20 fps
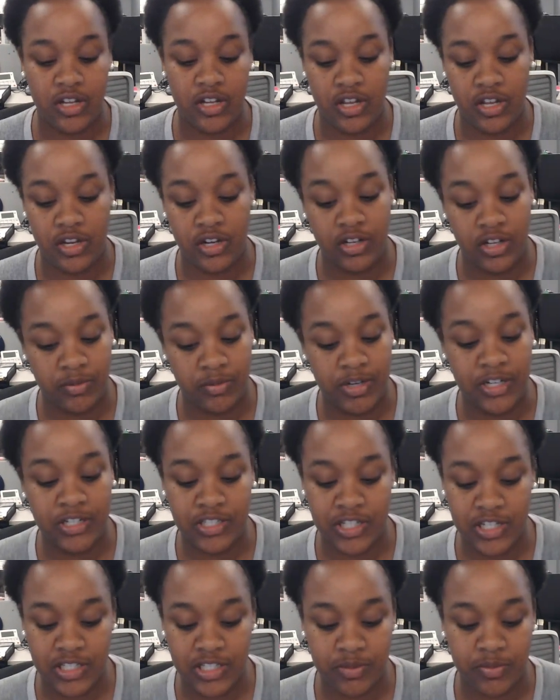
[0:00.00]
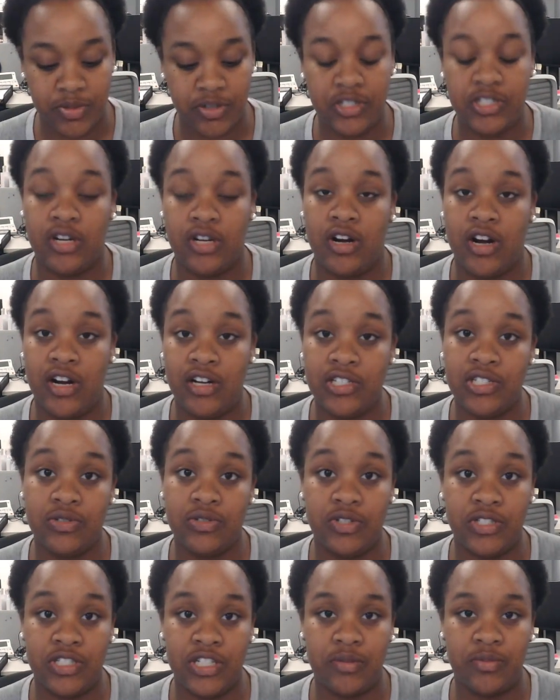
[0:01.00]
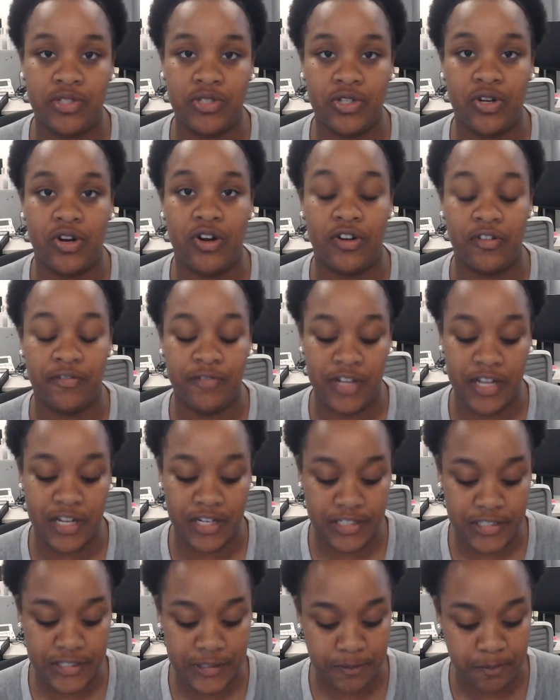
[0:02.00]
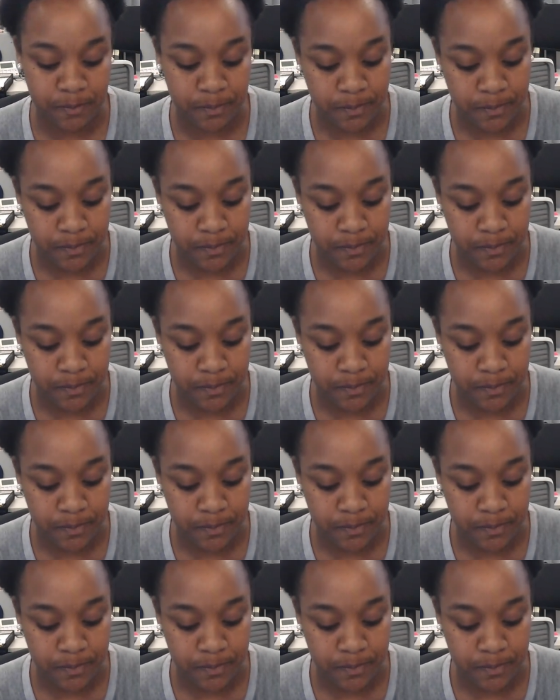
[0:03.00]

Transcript: and alumni testimonies are also examples of artifacts.